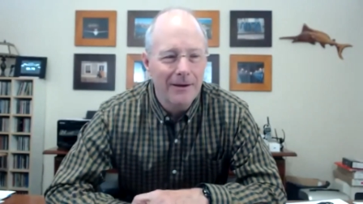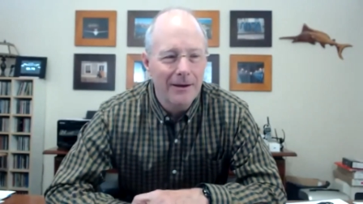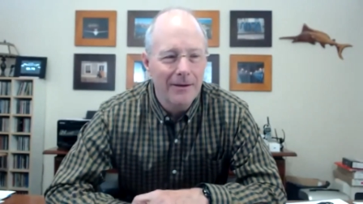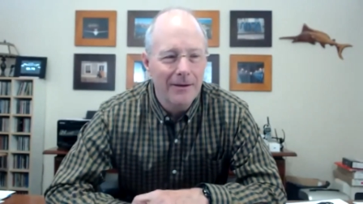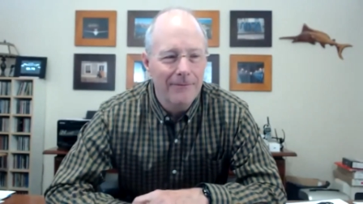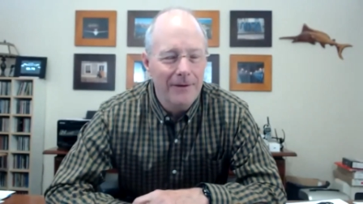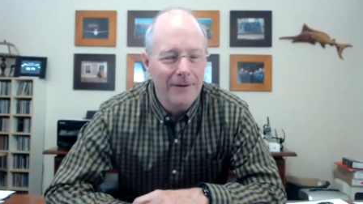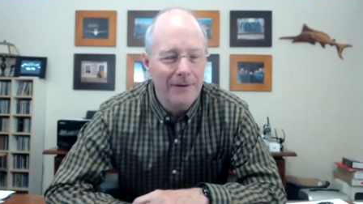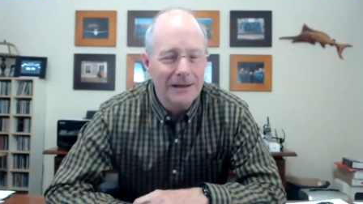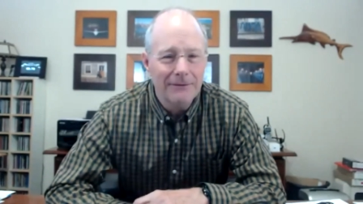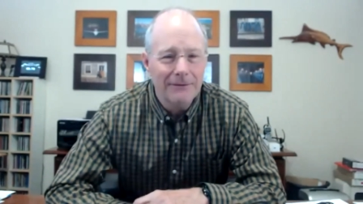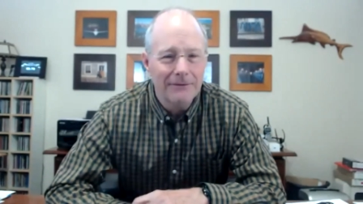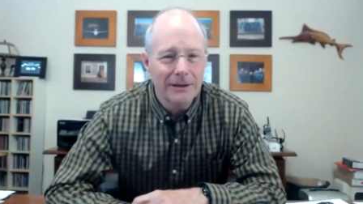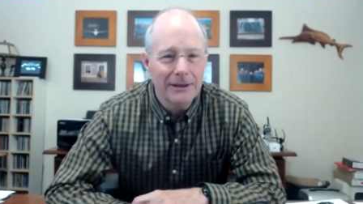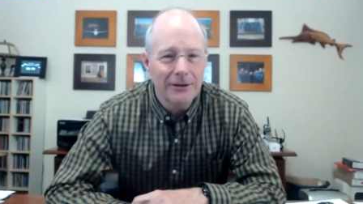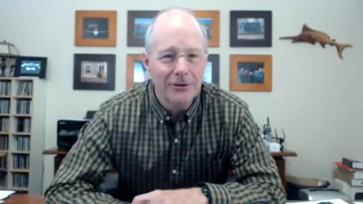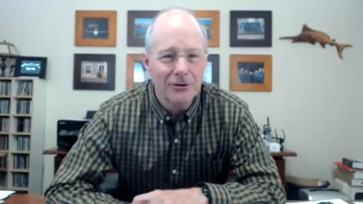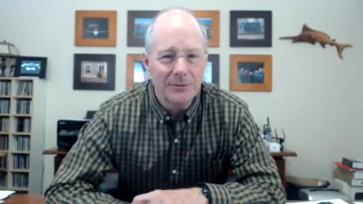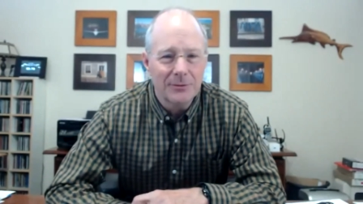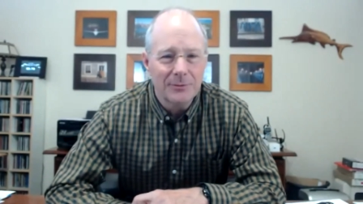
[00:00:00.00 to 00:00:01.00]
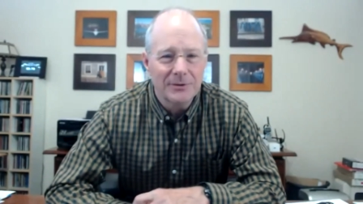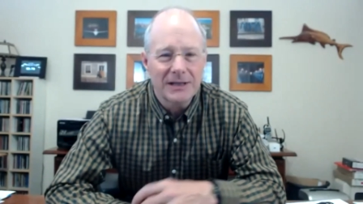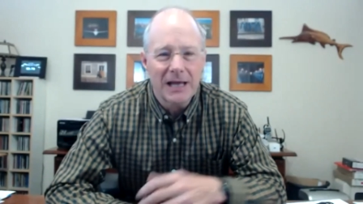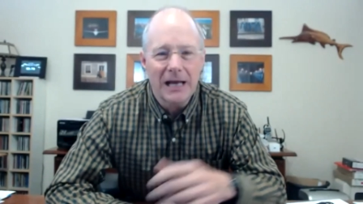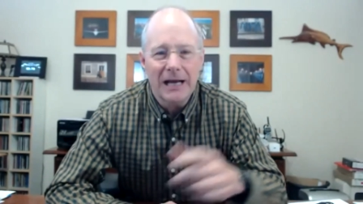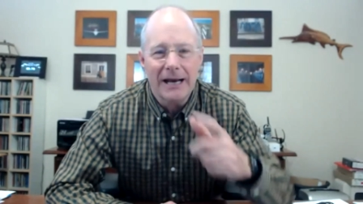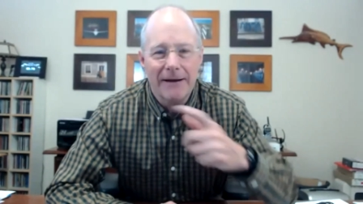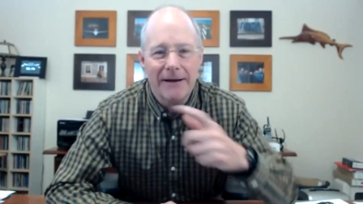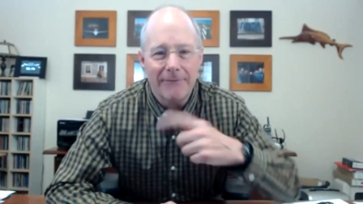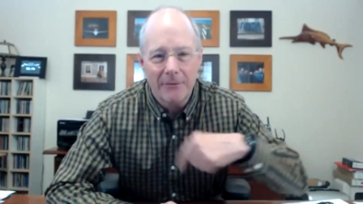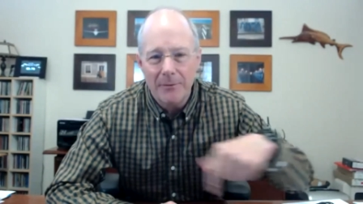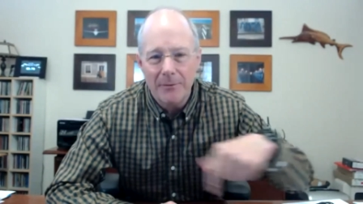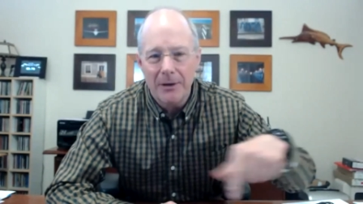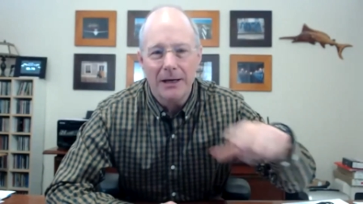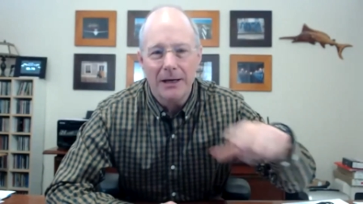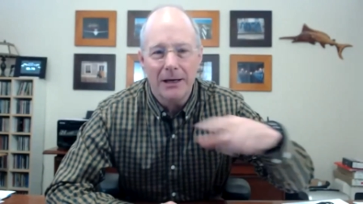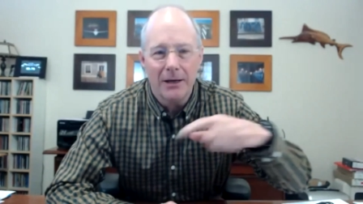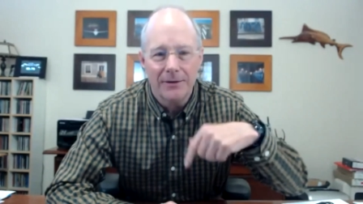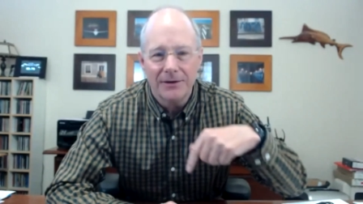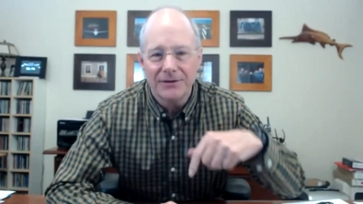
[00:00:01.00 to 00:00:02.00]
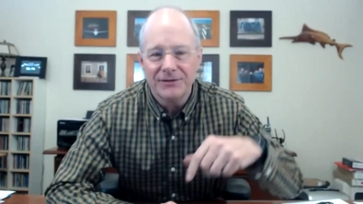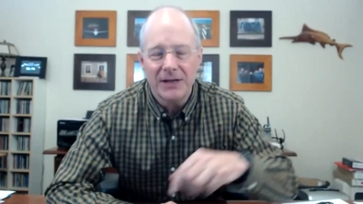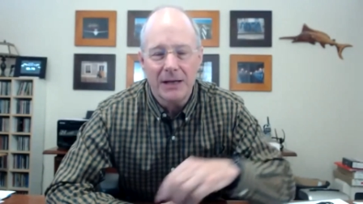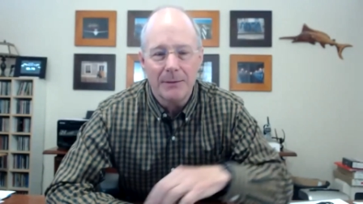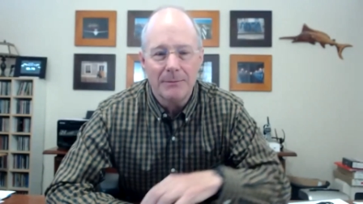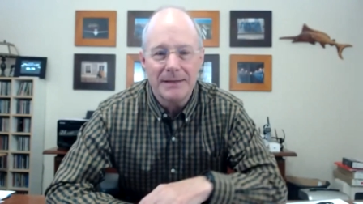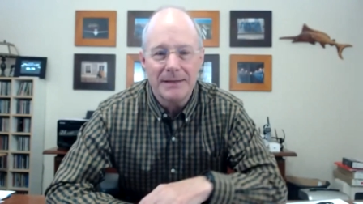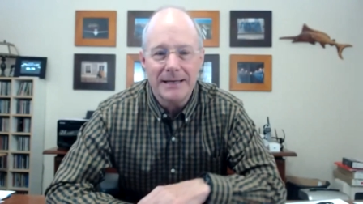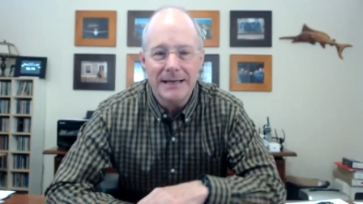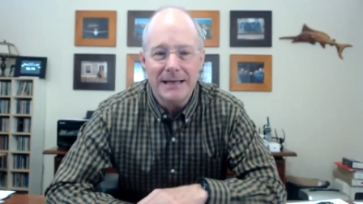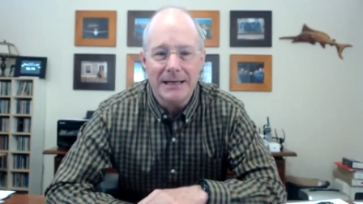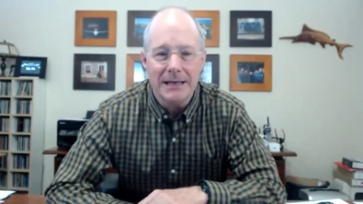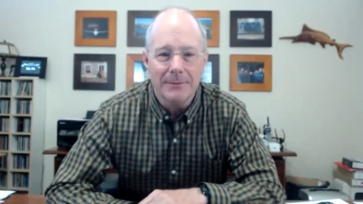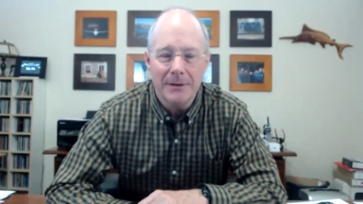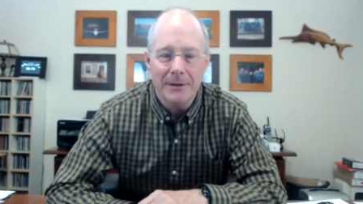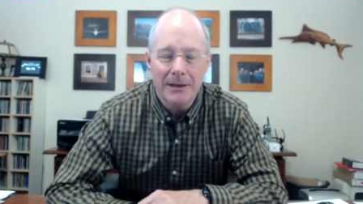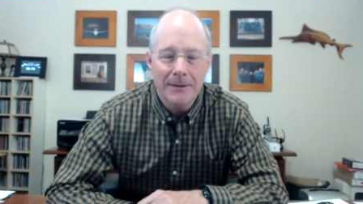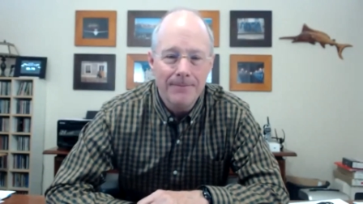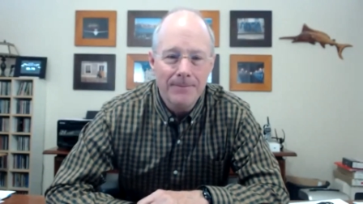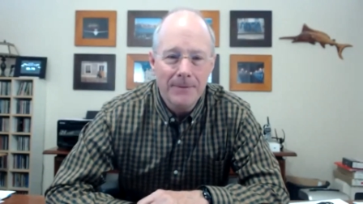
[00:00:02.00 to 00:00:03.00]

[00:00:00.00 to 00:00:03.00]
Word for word: effective leadership is getting everybody on the same team